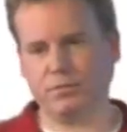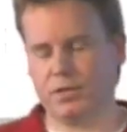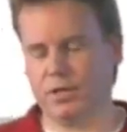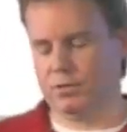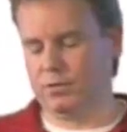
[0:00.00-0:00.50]

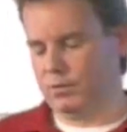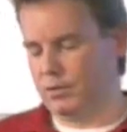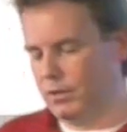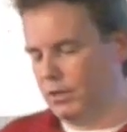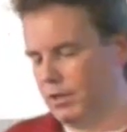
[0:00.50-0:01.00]
So
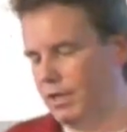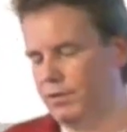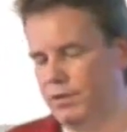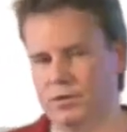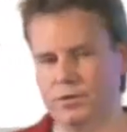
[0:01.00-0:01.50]
if
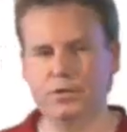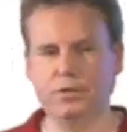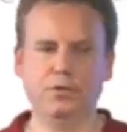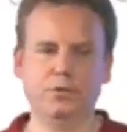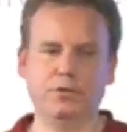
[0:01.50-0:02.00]
you
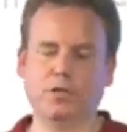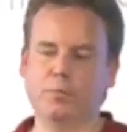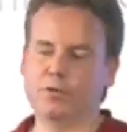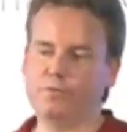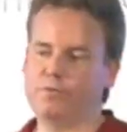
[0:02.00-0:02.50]
use a
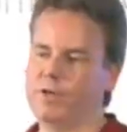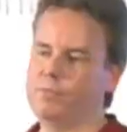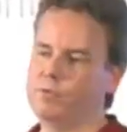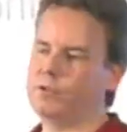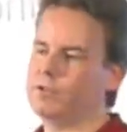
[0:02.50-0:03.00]
couple of
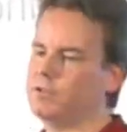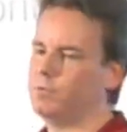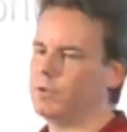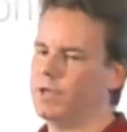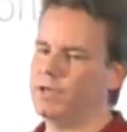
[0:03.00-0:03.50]
frameworks,
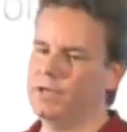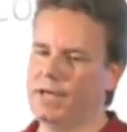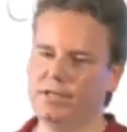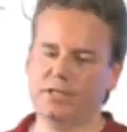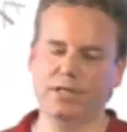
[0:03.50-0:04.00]
what I
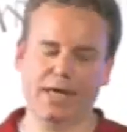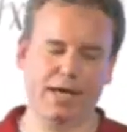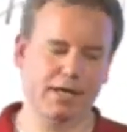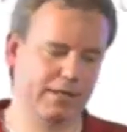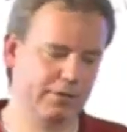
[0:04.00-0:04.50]
actually
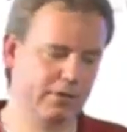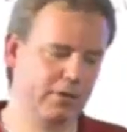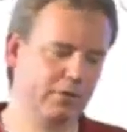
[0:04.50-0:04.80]
had, and